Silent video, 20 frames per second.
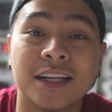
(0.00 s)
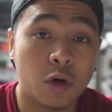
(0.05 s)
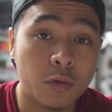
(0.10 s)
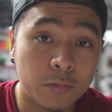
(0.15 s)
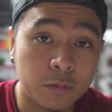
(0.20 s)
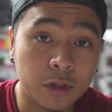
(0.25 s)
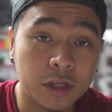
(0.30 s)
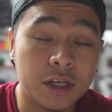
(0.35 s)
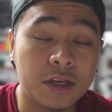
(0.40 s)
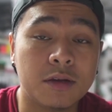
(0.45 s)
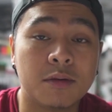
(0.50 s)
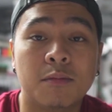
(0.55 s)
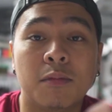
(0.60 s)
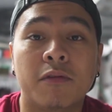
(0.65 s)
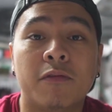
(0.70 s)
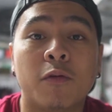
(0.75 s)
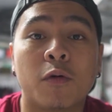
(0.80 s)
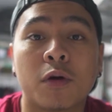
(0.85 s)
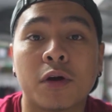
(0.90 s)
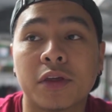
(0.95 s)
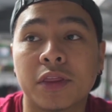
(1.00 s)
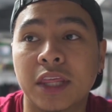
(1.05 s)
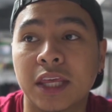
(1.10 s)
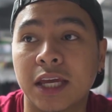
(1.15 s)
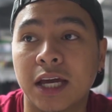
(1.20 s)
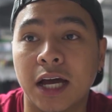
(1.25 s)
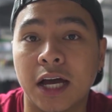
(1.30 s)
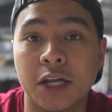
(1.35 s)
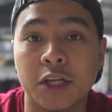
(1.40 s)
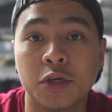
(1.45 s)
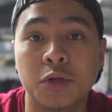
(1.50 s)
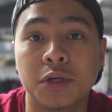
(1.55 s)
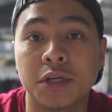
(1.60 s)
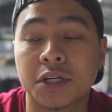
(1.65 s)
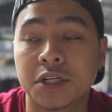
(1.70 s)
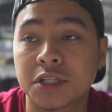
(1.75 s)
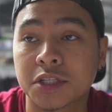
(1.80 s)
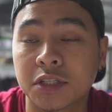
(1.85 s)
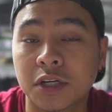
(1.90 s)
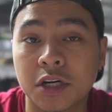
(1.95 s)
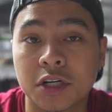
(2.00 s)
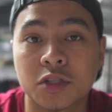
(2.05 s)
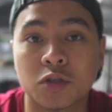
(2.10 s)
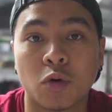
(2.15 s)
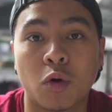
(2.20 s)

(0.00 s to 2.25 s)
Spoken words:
Hopefully before the new year starts,